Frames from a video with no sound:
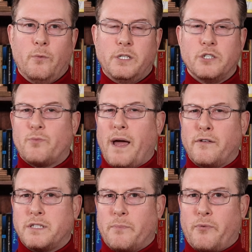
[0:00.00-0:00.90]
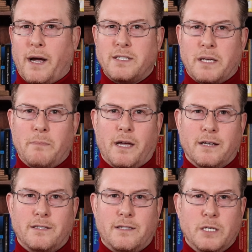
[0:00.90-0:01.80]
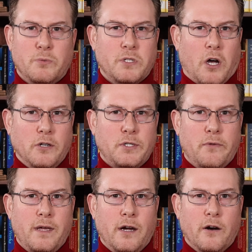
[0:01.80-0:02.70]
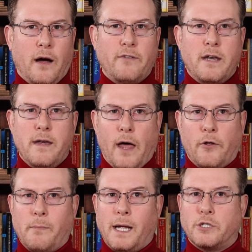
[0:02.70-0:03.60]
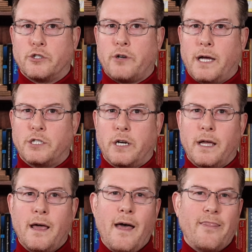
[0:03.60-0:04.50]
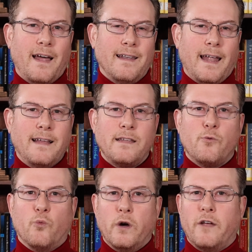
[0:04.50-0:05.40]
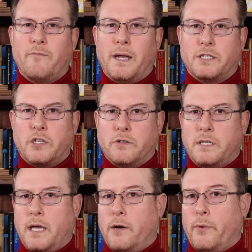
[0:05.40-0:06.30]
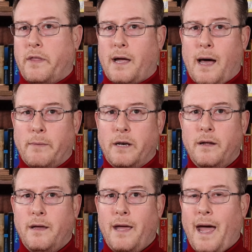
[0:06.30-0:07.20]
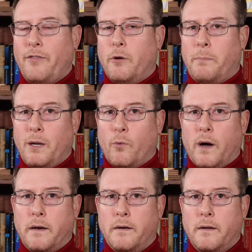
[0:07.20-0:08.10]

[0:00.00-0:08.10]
which is rather surprising because this was also the year of another major tragedy that likely would have been associated with a comet had there been one: